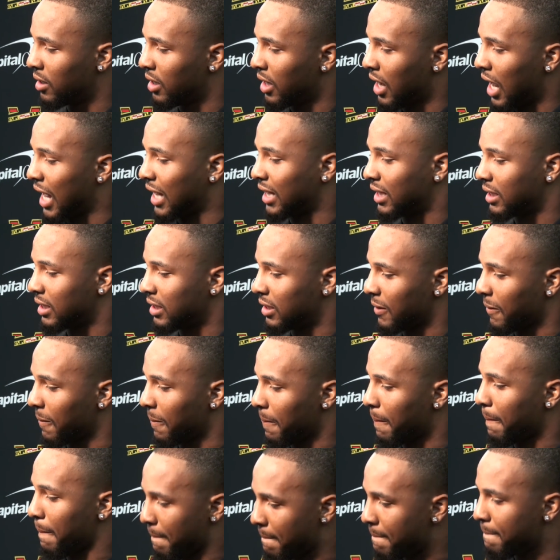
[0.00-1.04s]
you know,
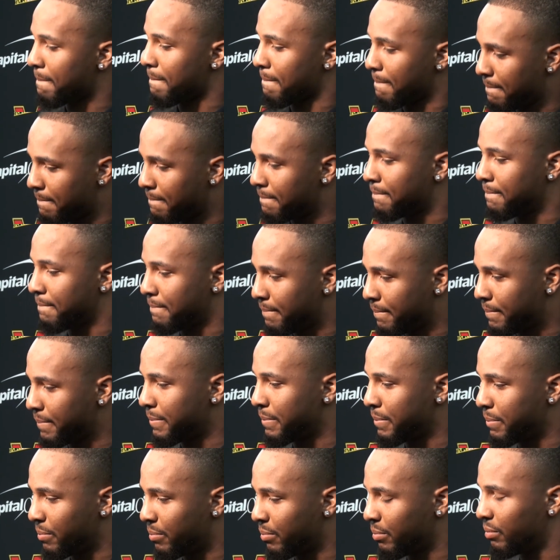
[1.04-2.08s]
you and you
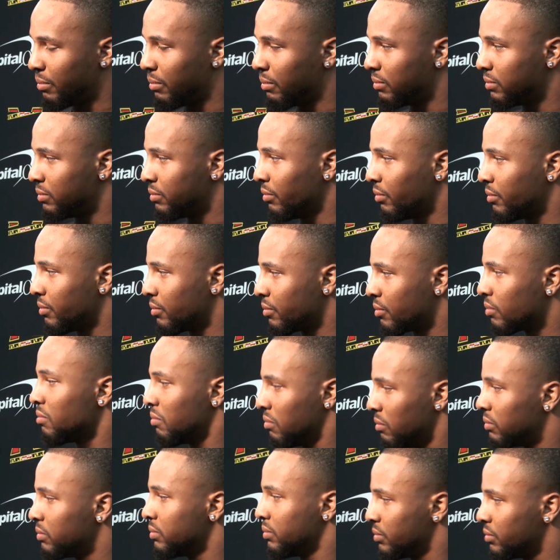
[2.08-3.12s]
and Shaq and
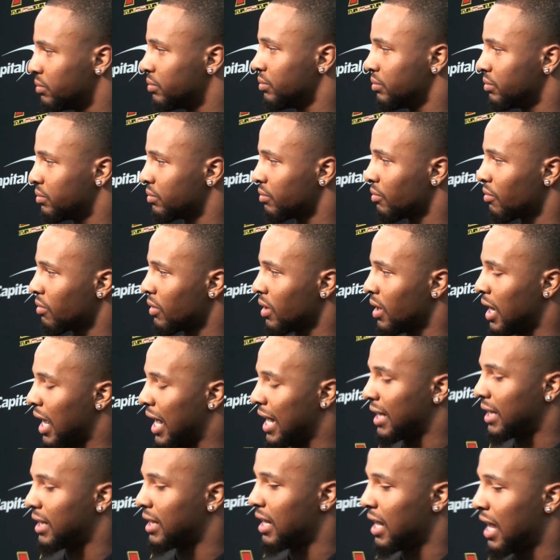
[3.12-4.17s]

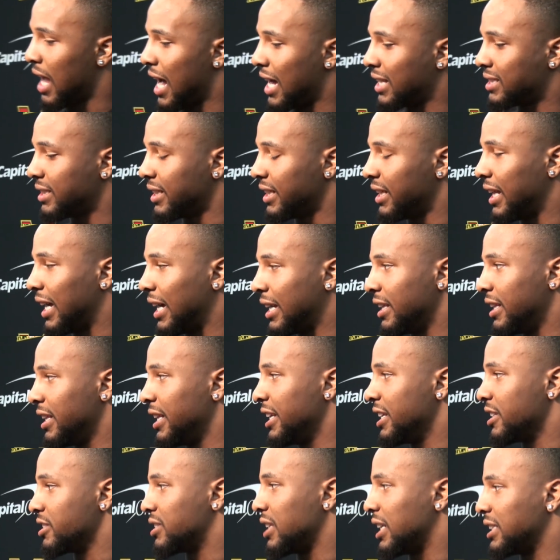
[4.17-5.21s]
everybody? I see a lot of
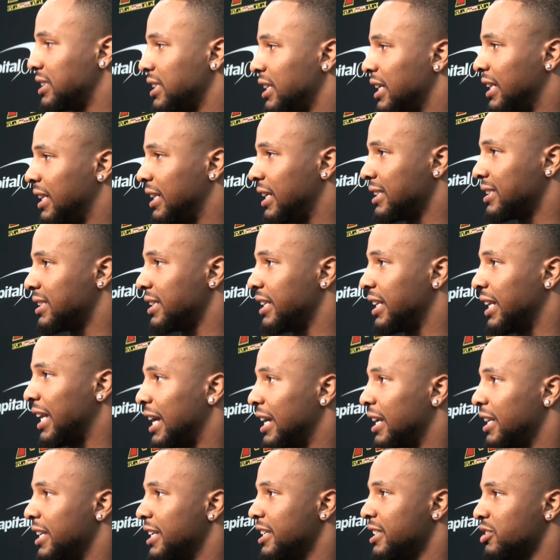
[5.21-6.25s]
leaders. I see a, I see a lot
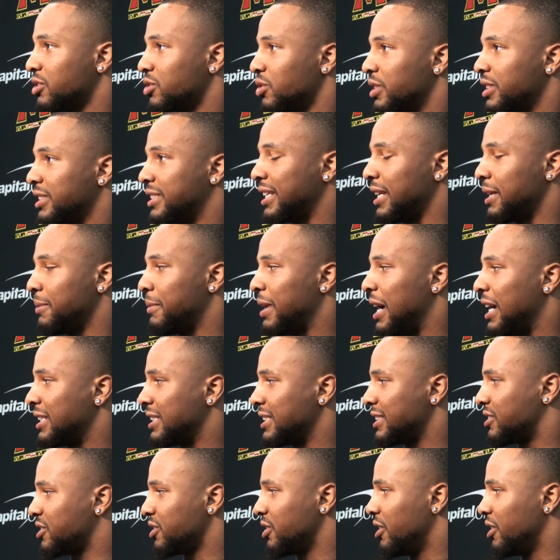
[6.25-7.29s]
of leaders on this team, not
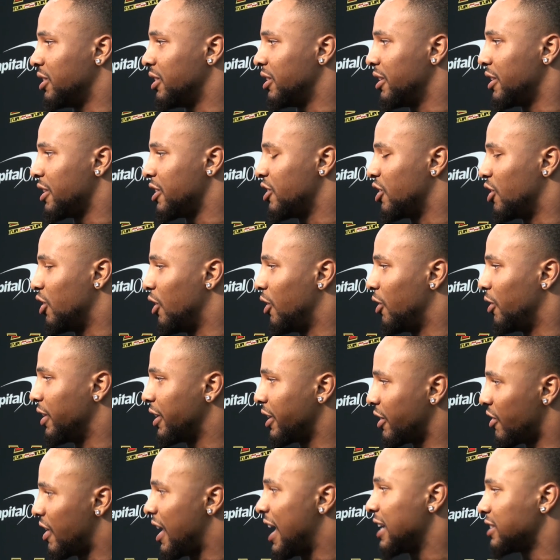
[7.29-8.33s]
just on you know on the
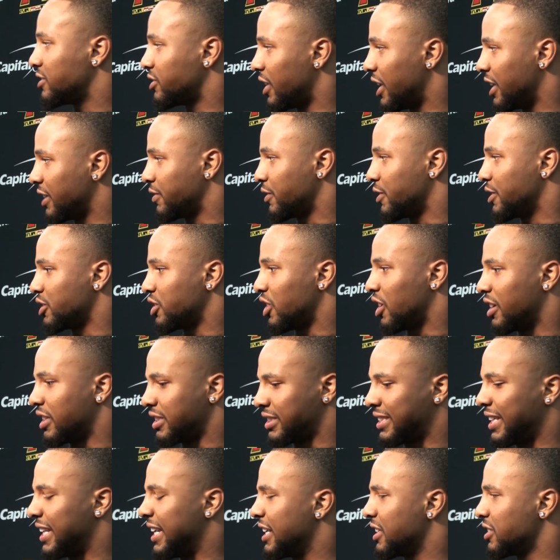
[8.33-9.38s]
grad transfers all the
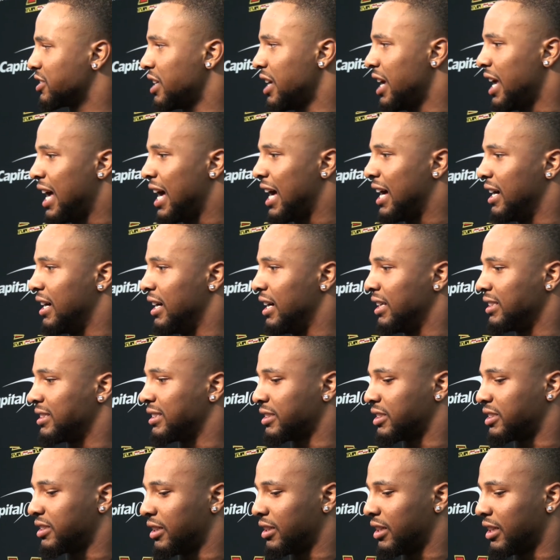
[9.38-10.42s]
seniors. Uh, it's
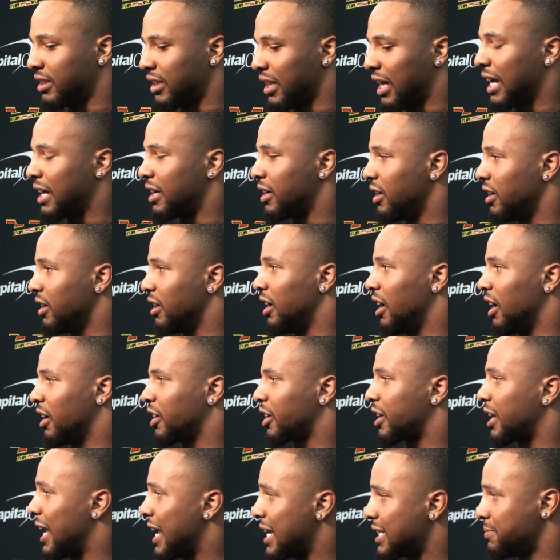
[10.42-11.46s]
just a lot of
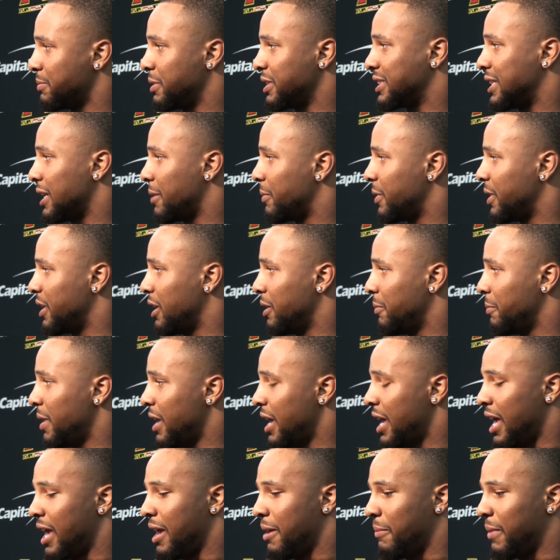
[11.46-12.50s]
underclassmen stepping up
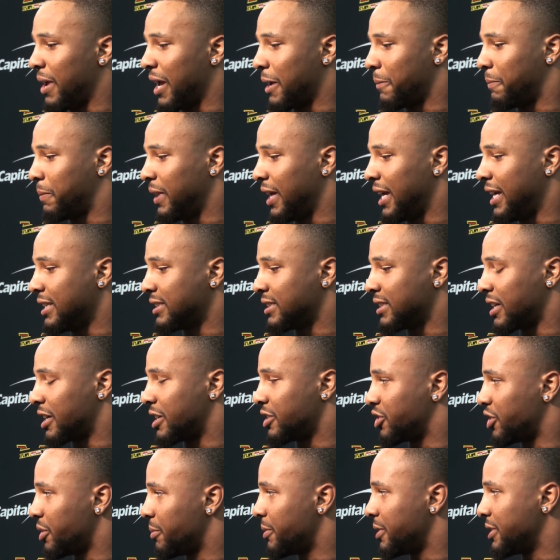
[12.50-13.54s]
and making plays and
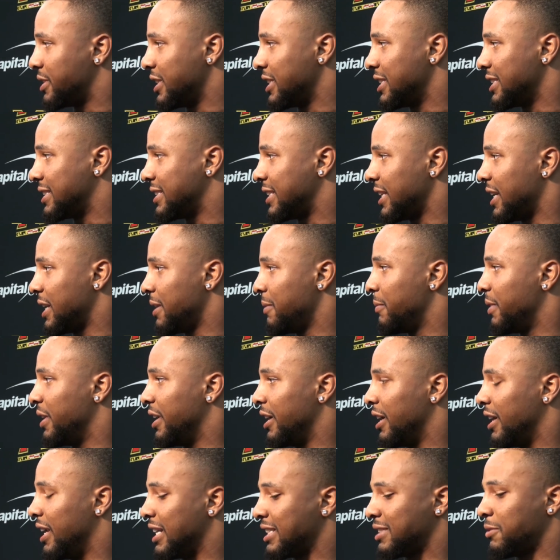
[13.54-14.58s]
contributing to this team, and uh,
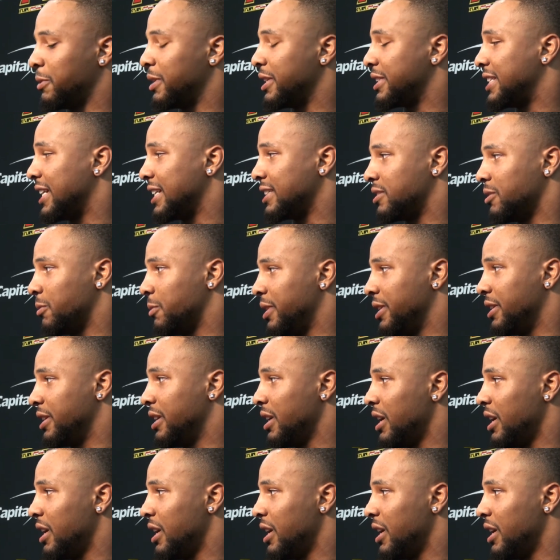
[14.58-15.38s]
that's what it takes to win a